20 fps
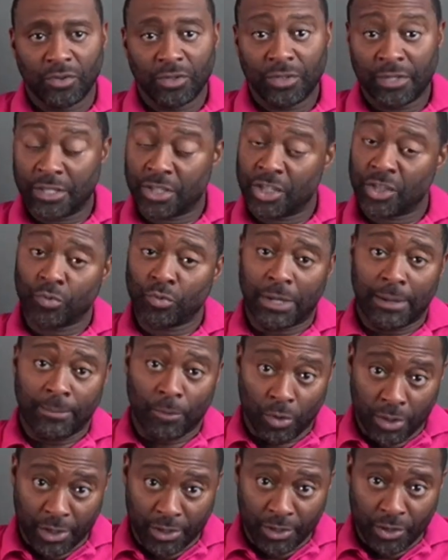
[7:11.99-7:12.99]
This is what I'm
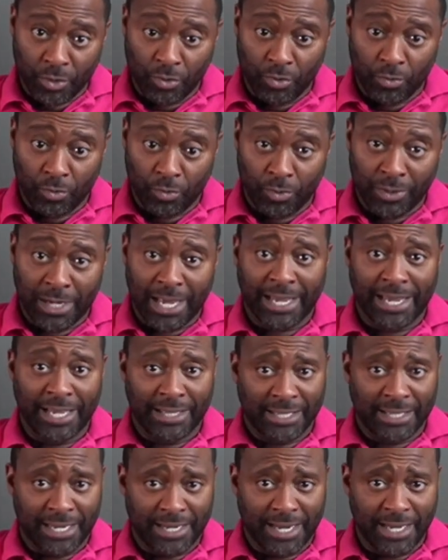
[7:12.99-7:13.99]
going to do when I get
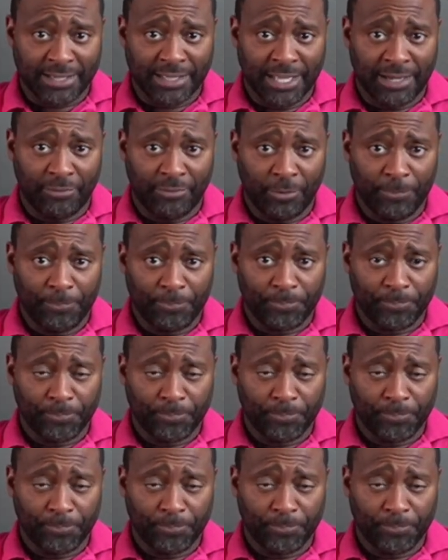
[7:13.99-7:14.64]
to that next level